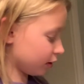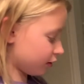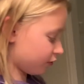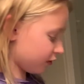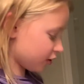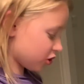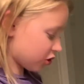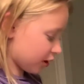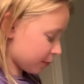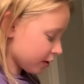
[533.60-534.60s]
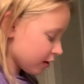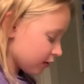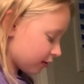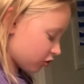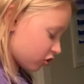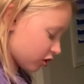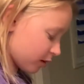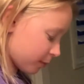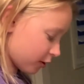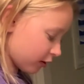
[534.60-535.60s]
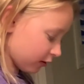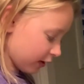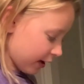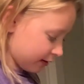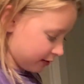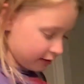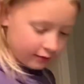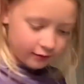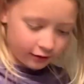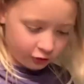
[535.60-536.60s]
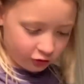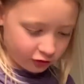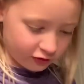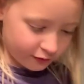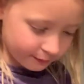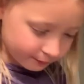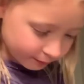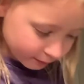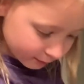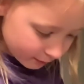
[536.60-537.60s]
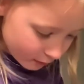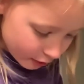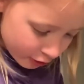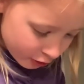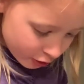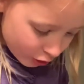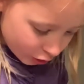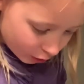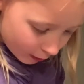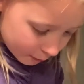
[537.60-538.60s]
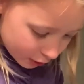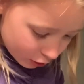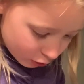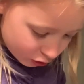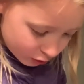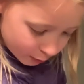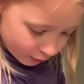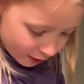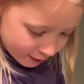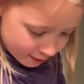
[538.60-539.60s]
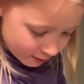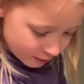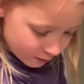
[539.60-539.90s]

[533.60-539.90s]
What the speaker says: to finish up touching up our last touches. So I'm gonna go super fast on this